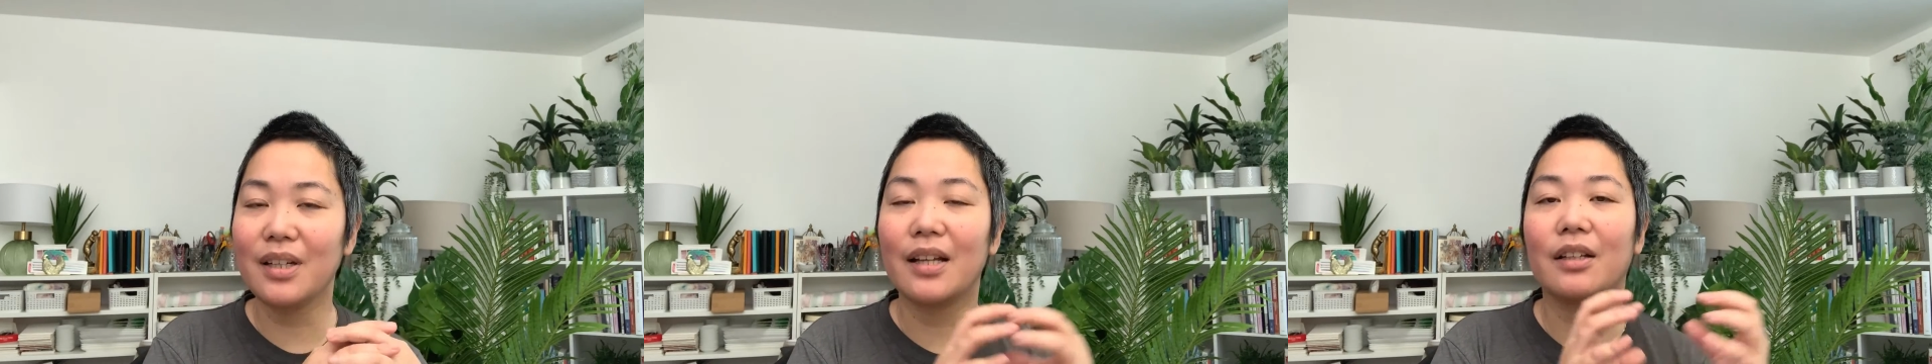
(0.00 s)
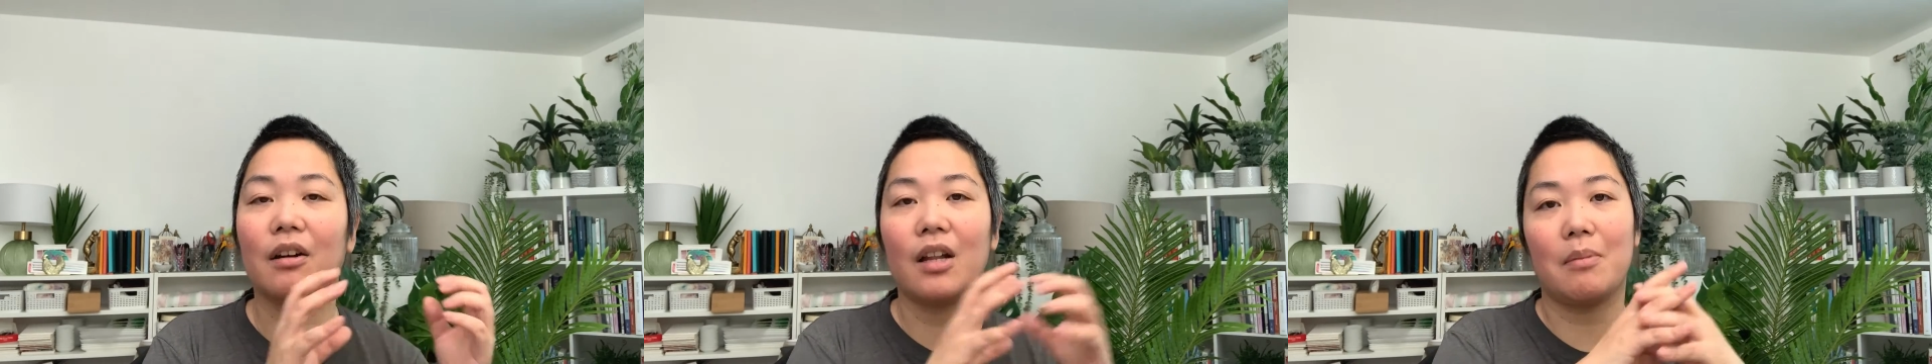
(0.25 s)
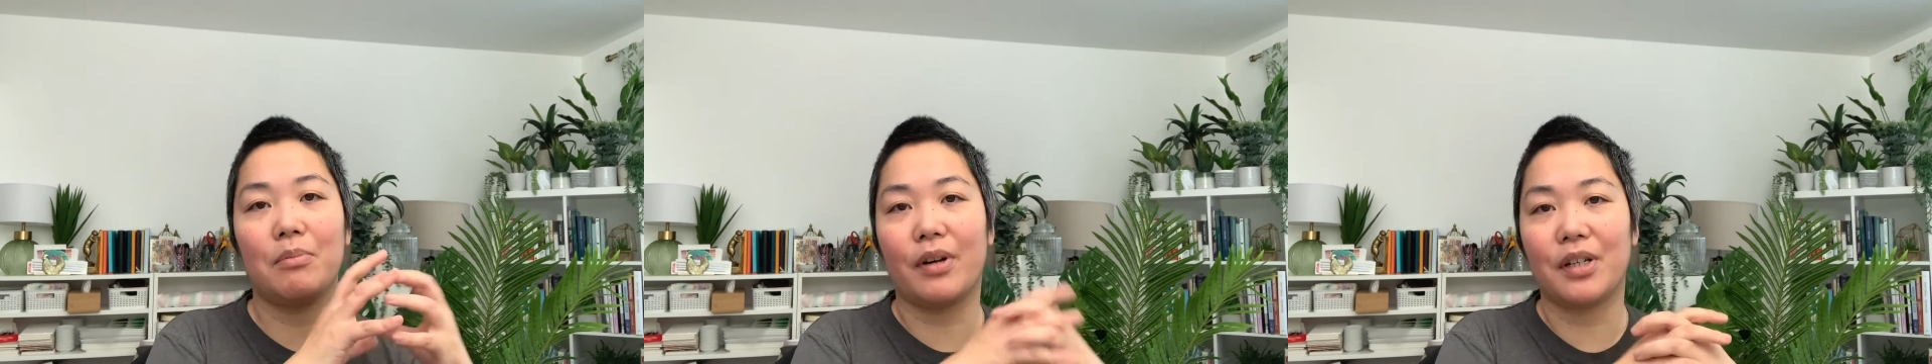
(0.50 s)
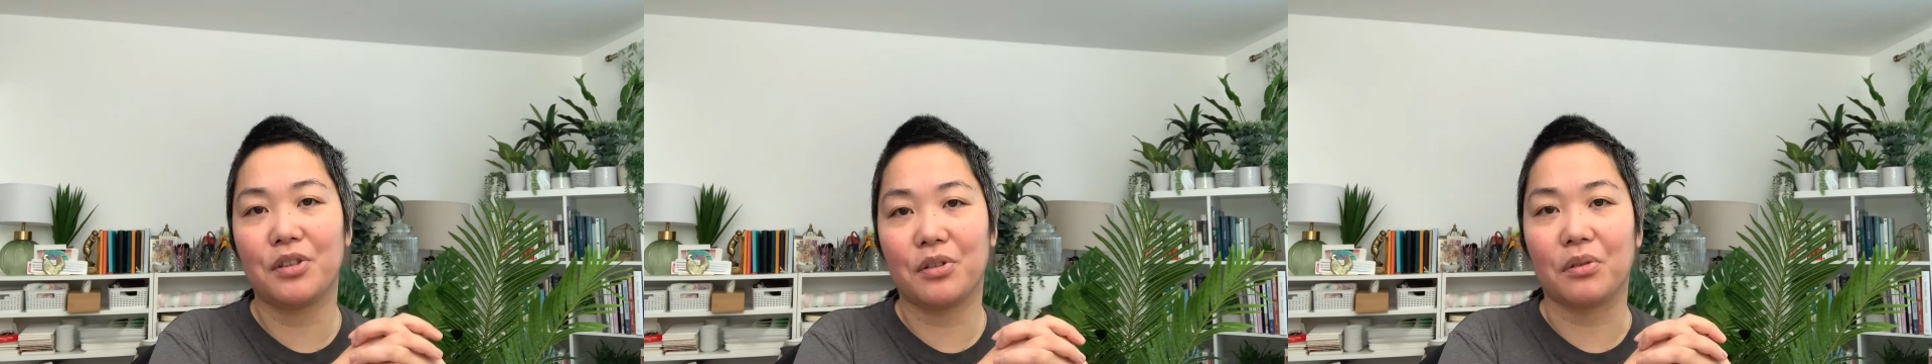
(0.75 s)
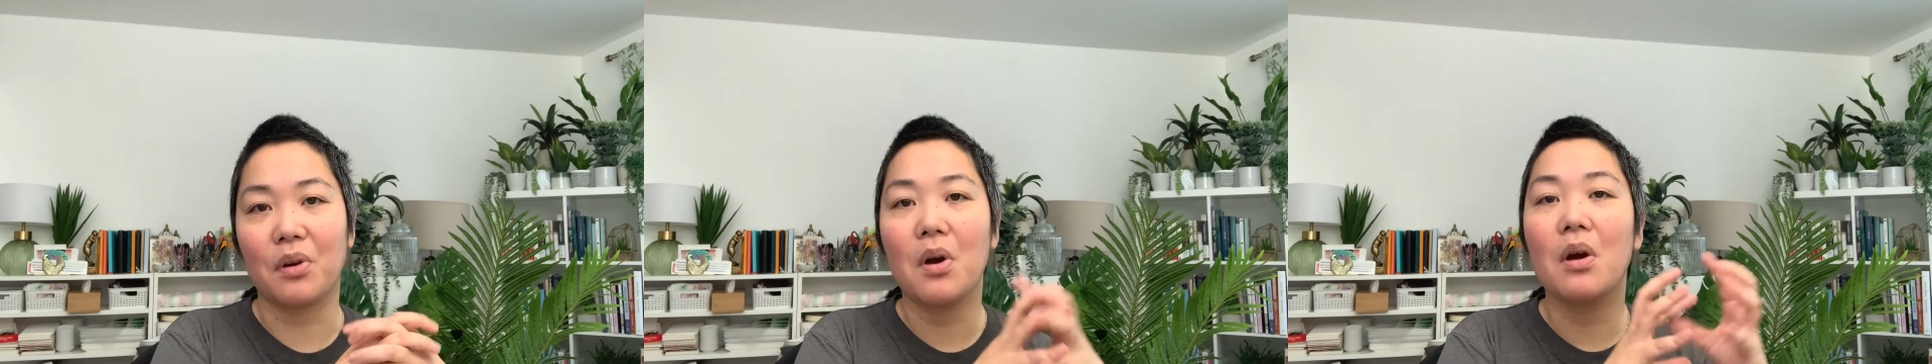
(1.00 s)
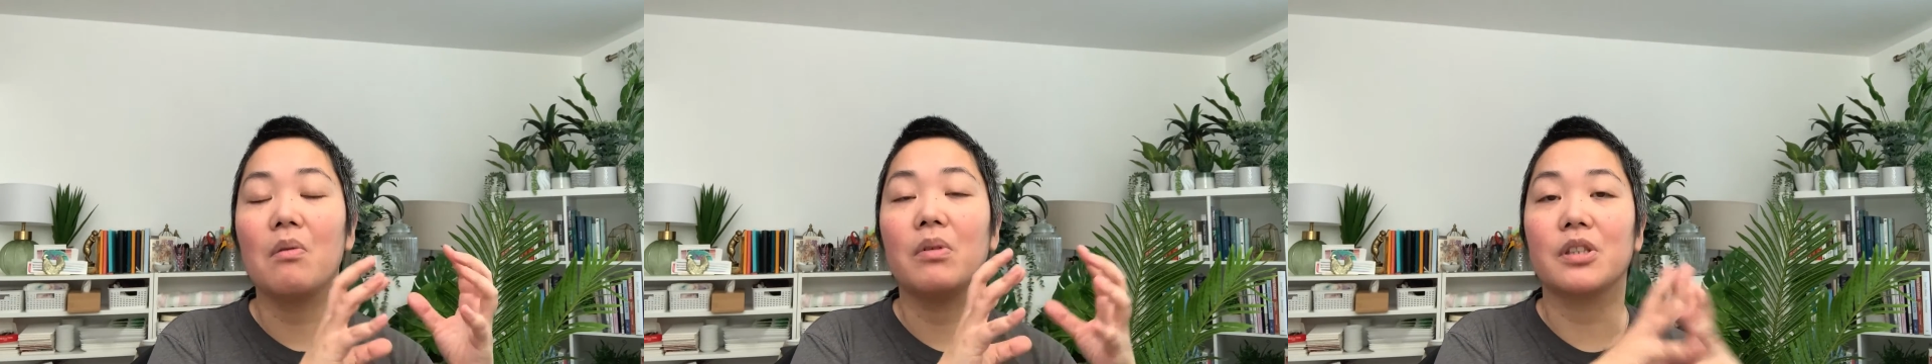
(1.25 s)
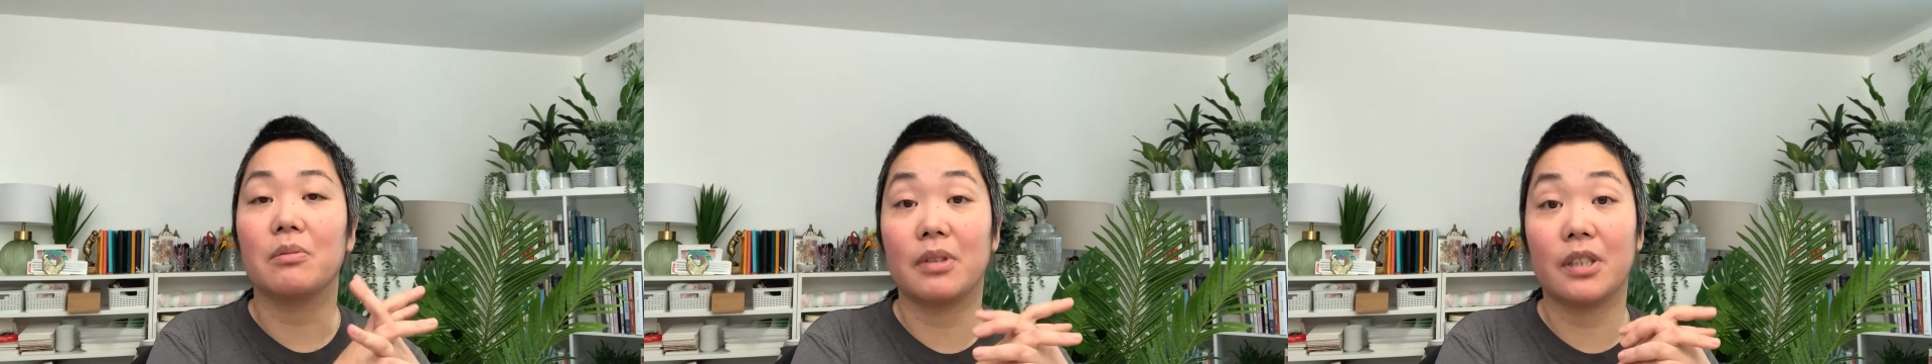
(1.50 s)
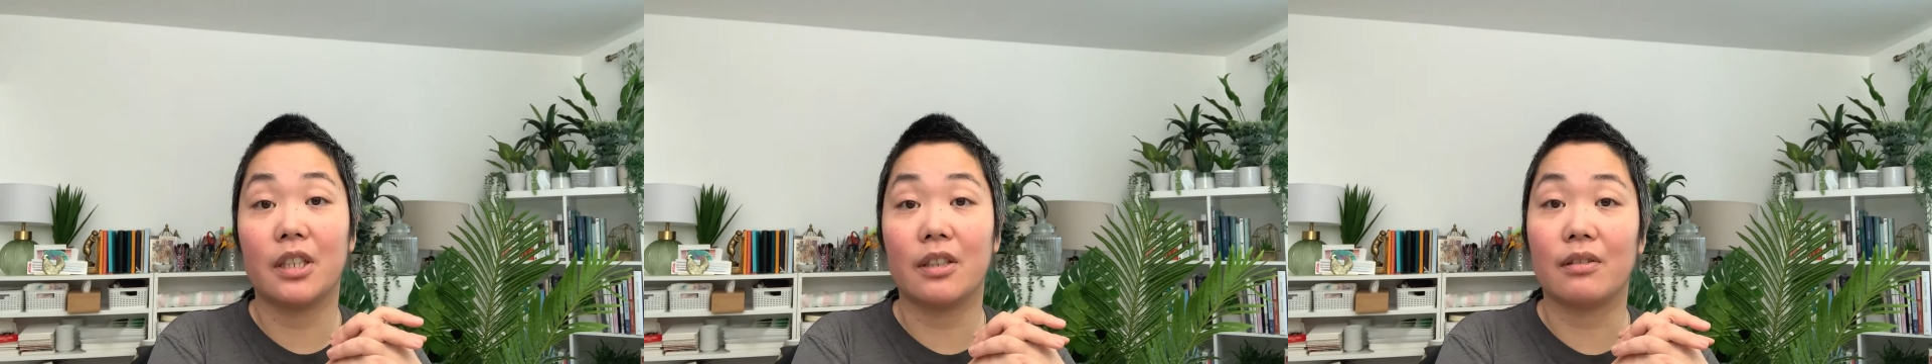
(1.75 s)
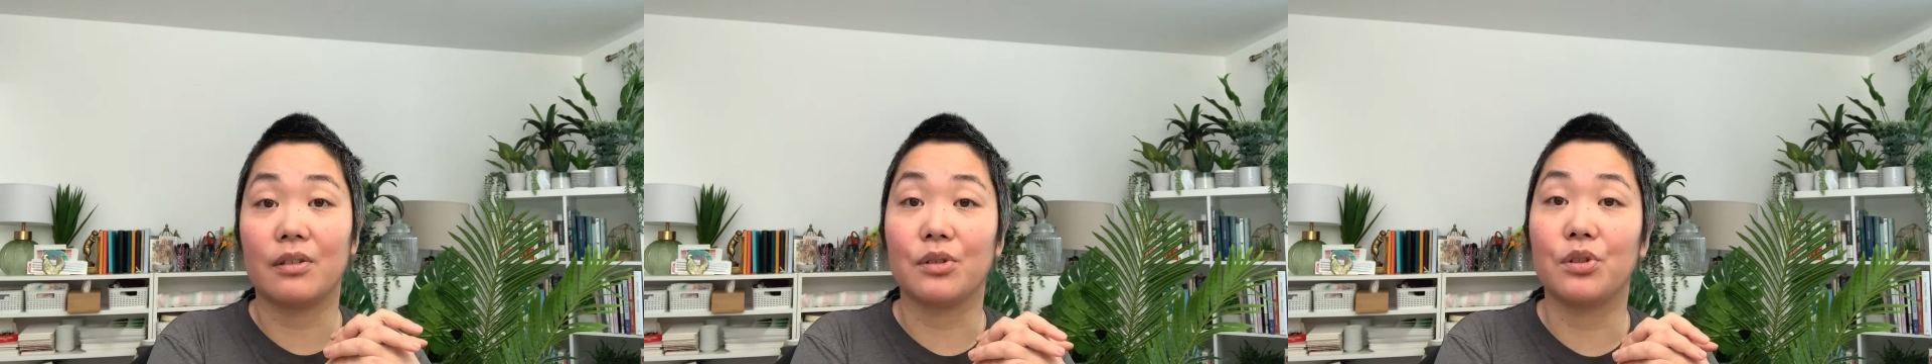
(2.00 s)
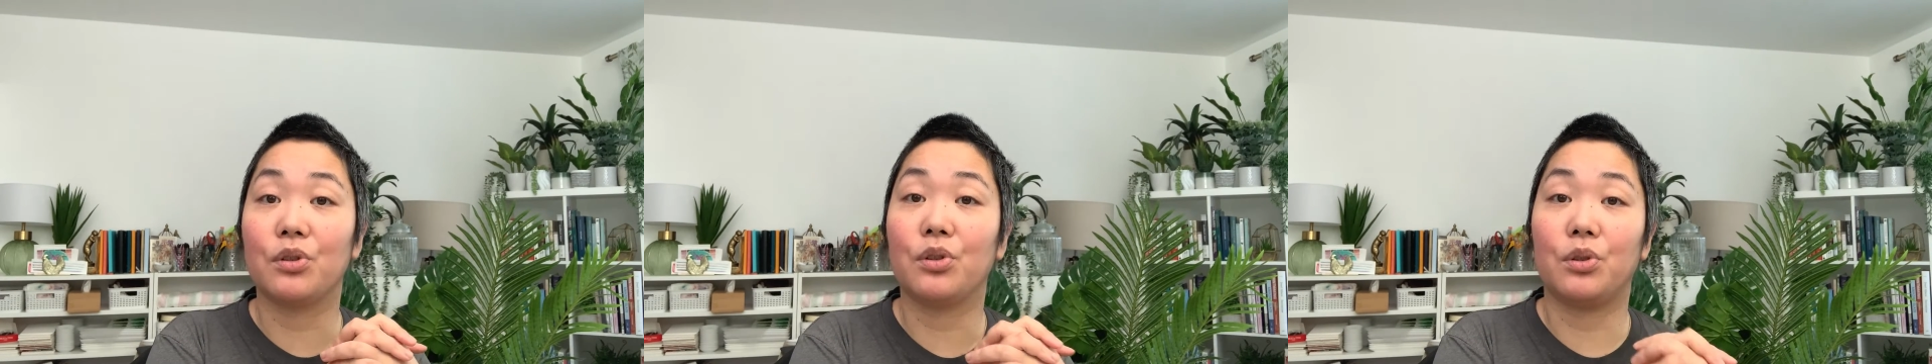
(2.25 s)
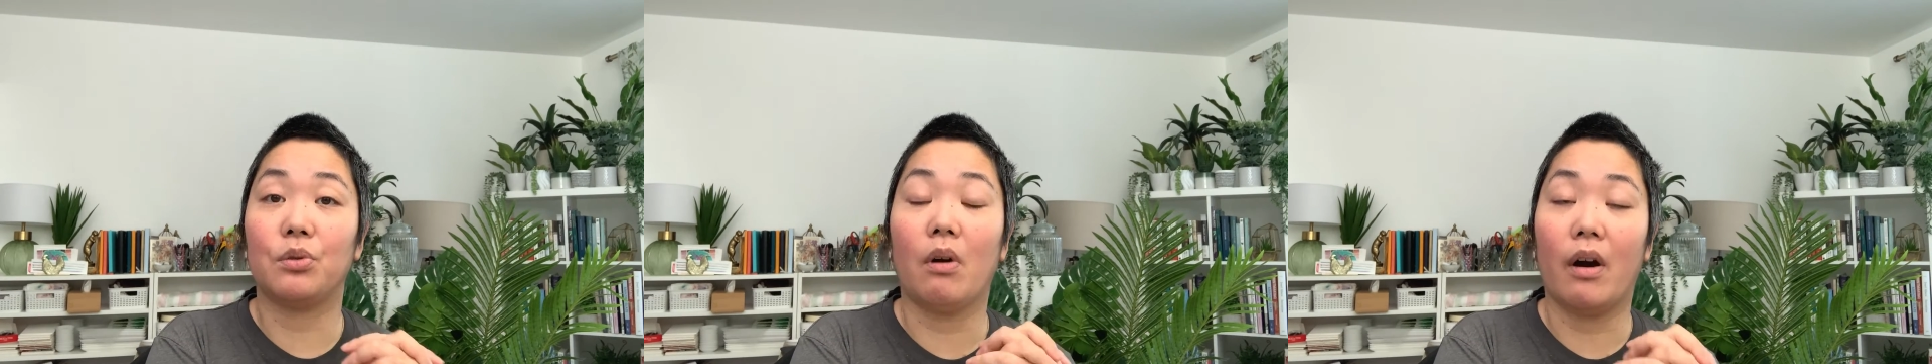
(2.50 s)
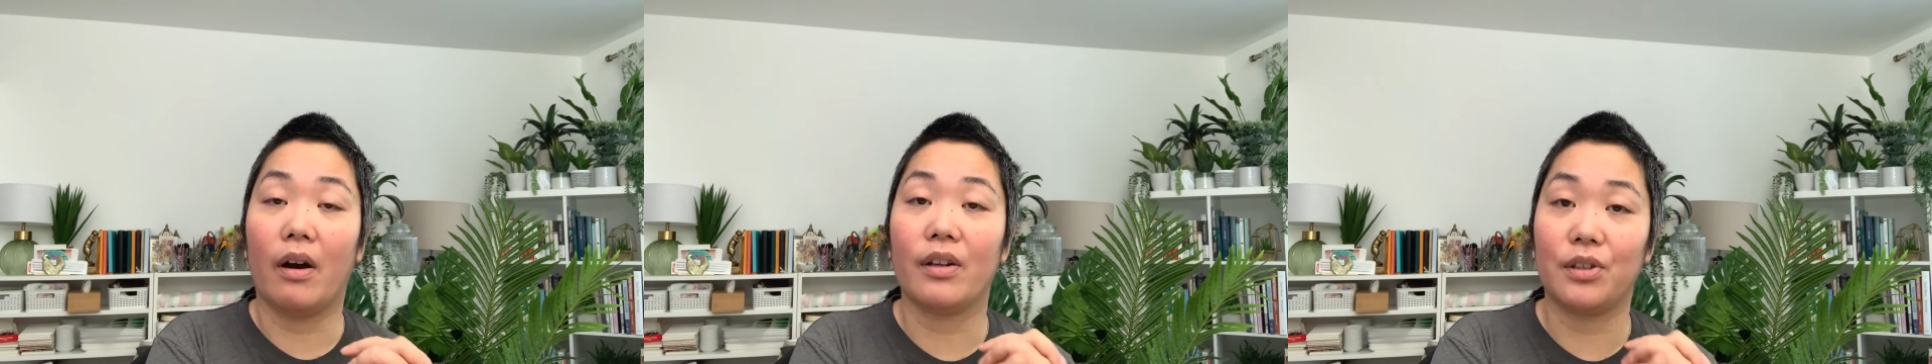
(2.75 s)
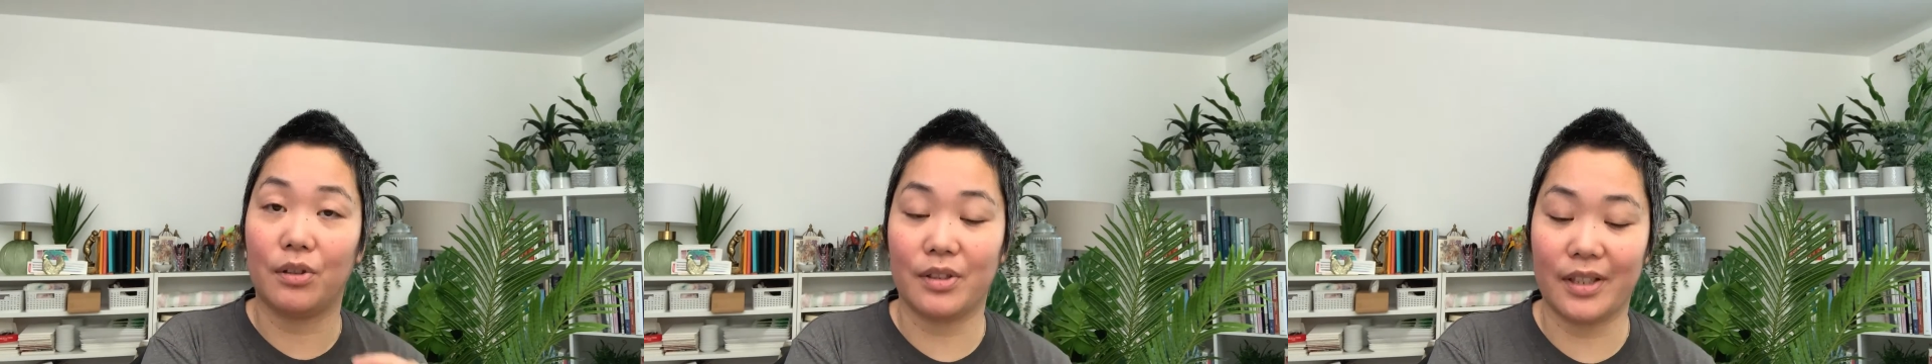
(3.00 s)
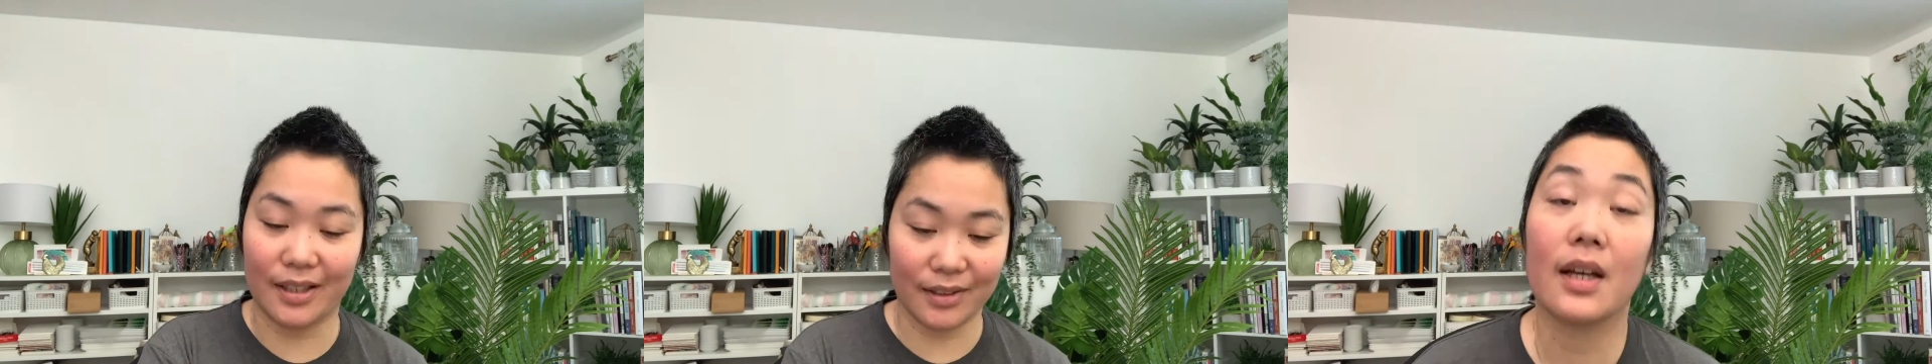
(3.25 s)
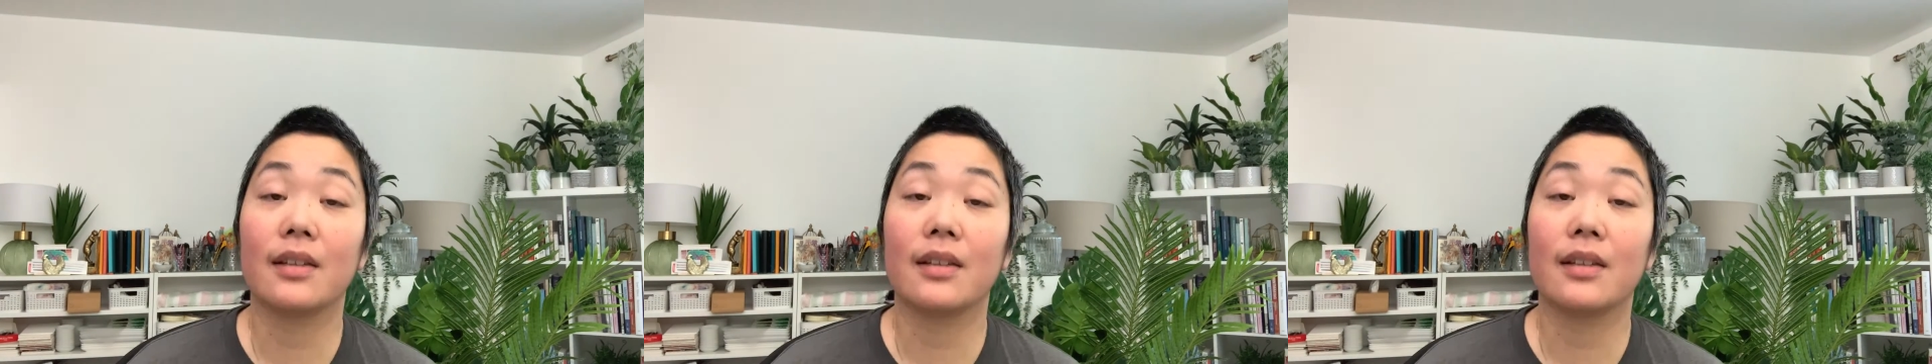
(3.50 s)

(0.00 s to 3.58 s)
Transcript: and a collaboration with the materials you are using.